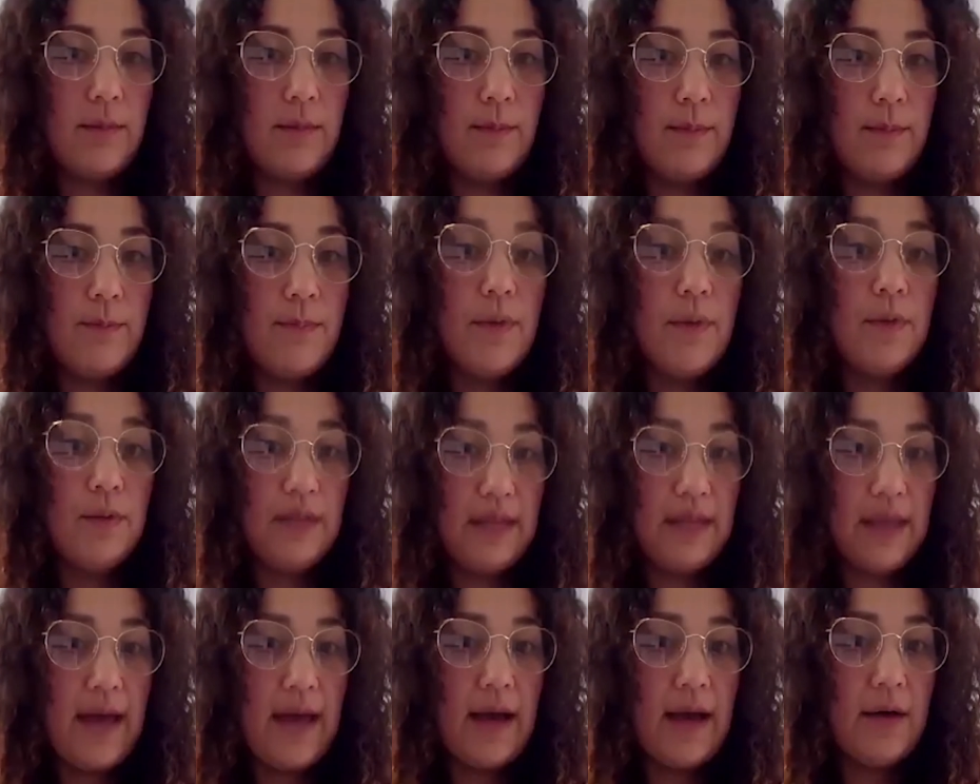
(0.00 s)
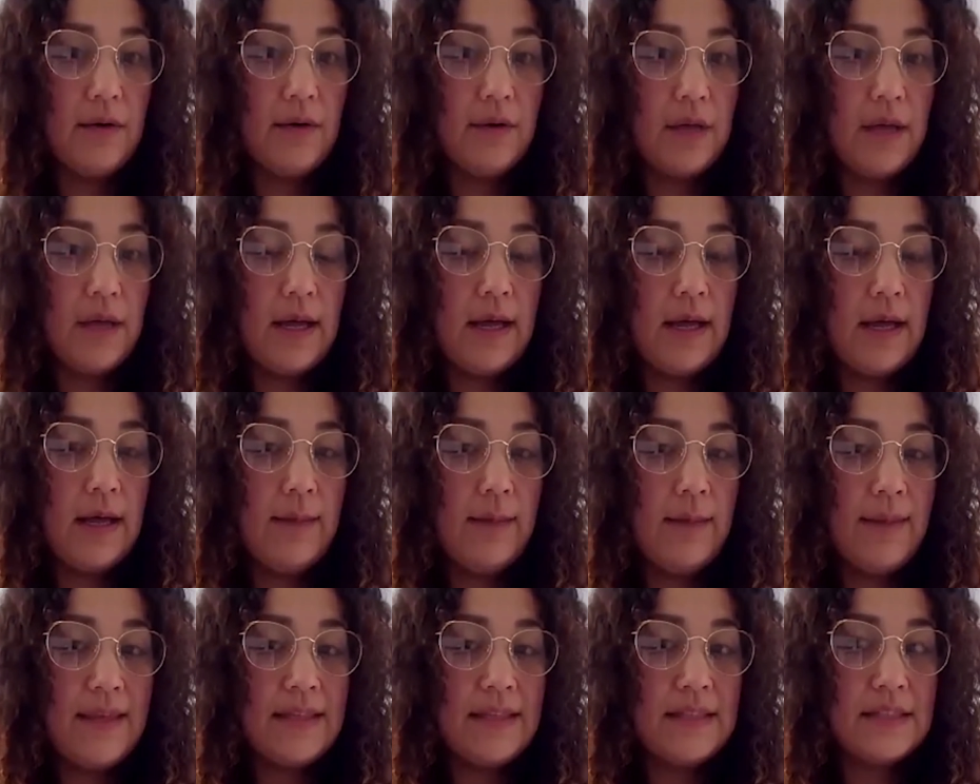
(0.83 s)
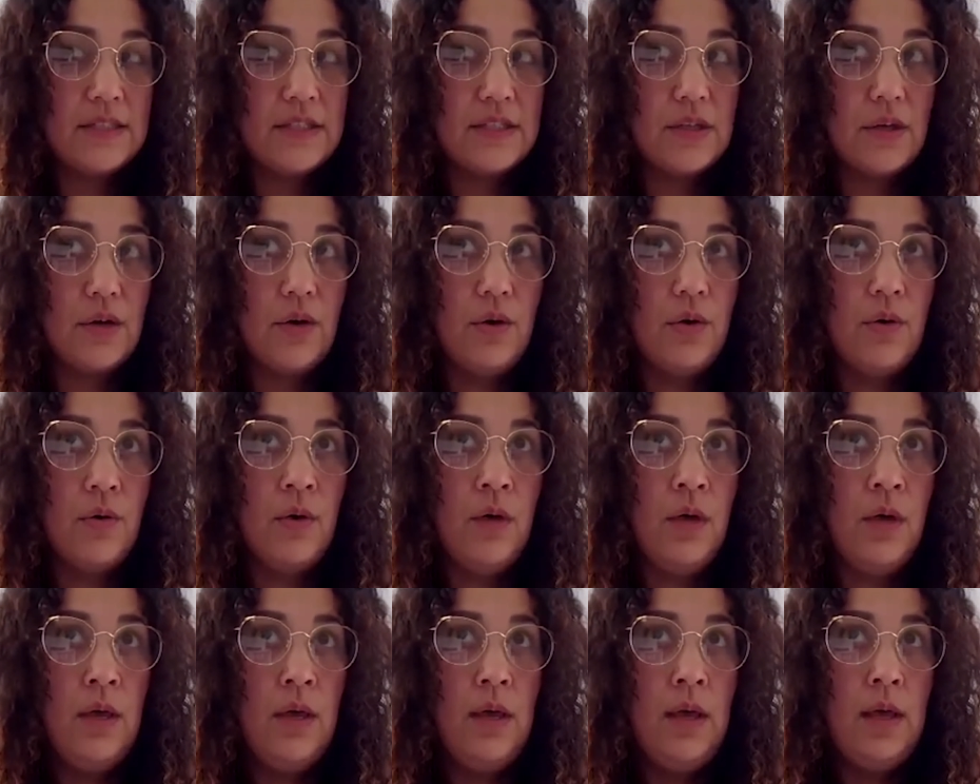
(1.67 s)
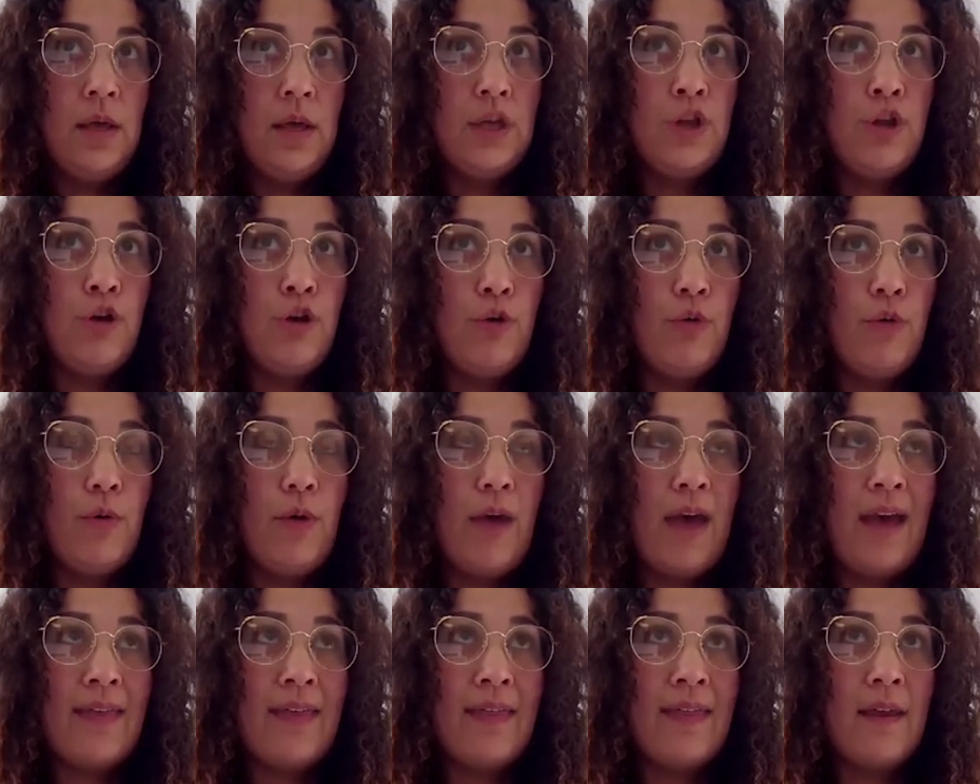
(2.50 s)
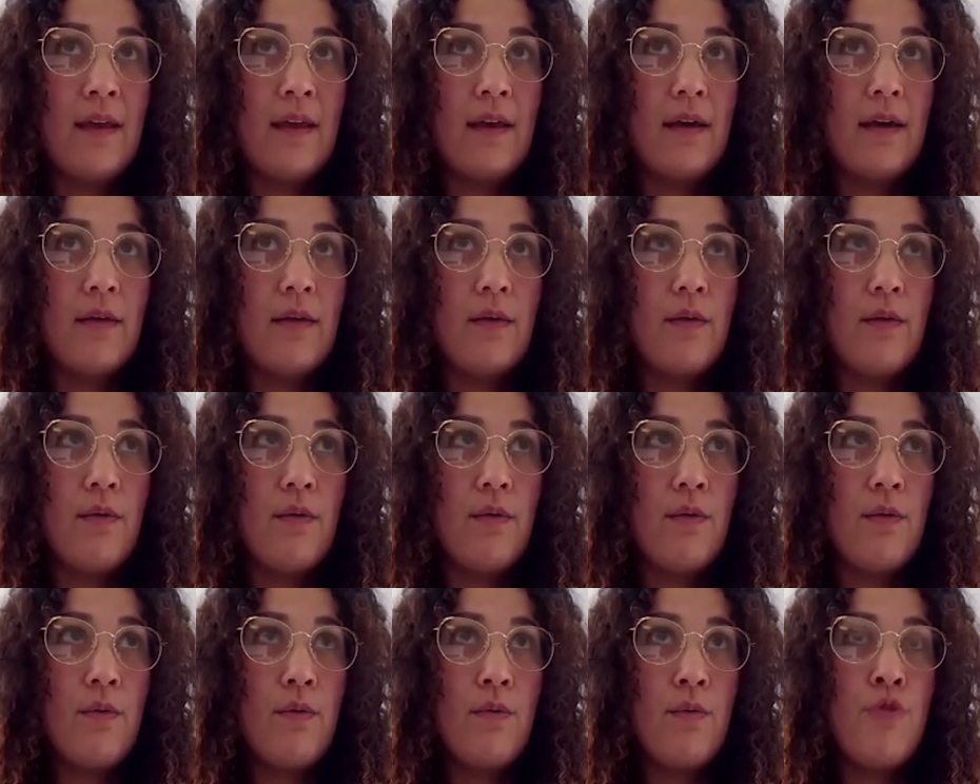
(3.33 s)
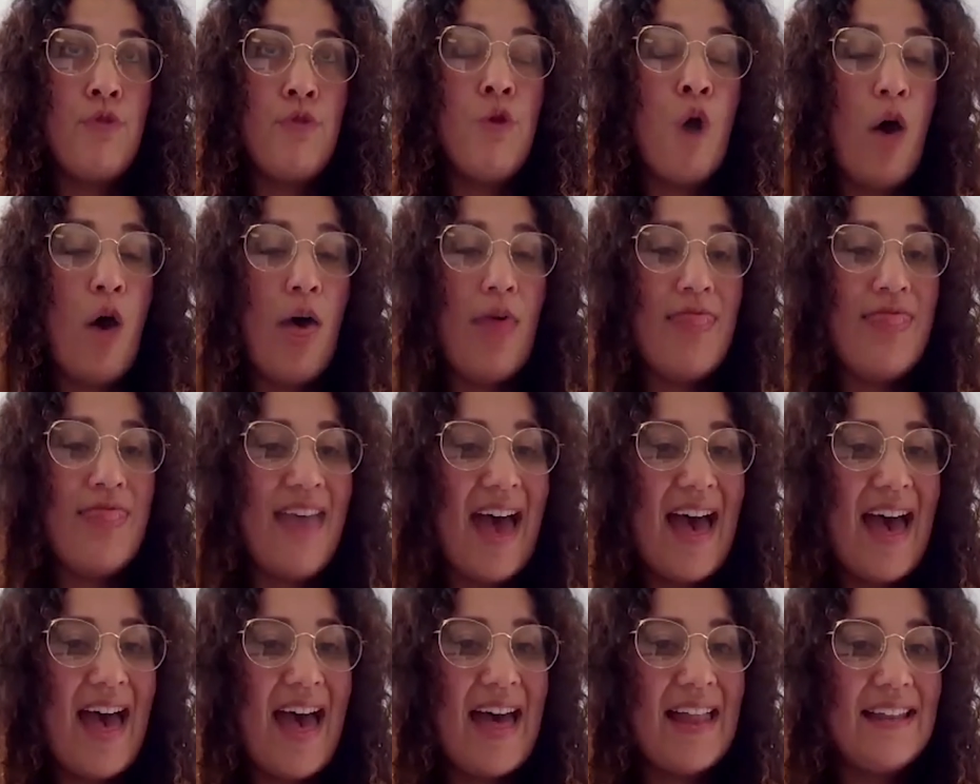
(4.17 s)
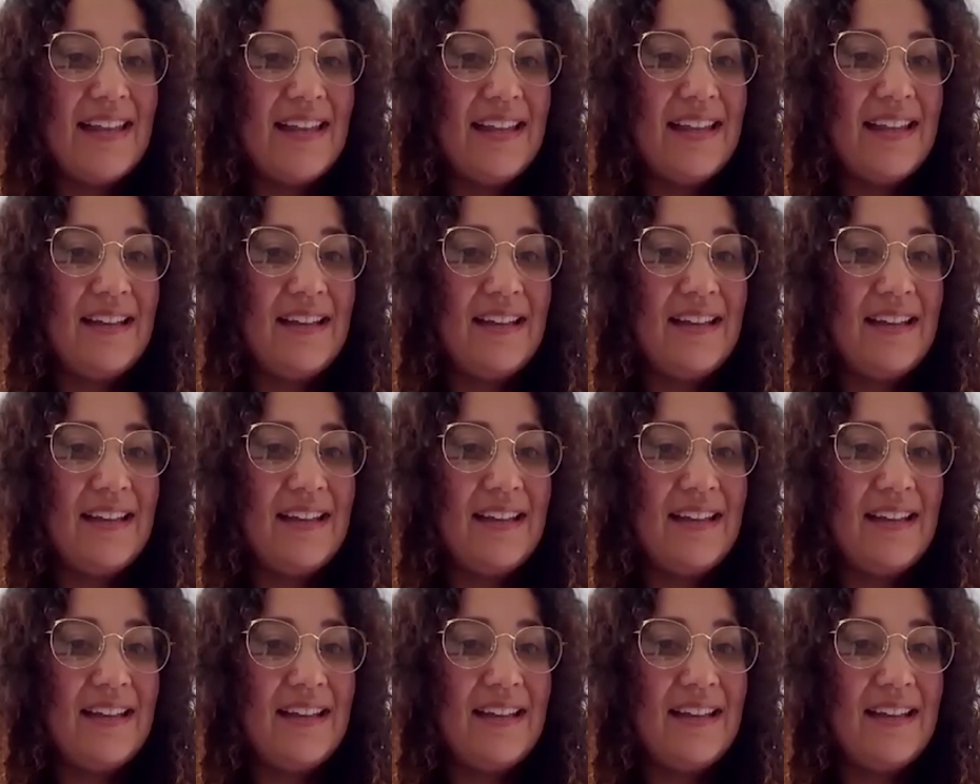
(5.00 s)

building out. And so, I think that